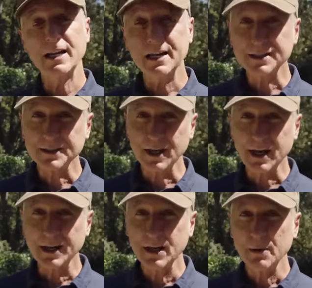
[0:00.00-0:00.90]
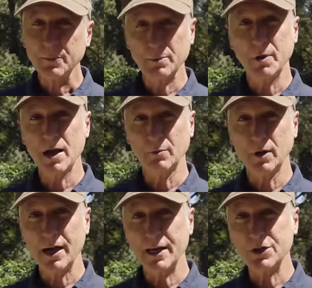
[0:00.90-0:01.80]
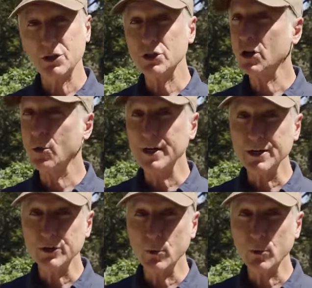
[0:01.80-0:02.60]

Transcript: inside, but the bottom line is you can go either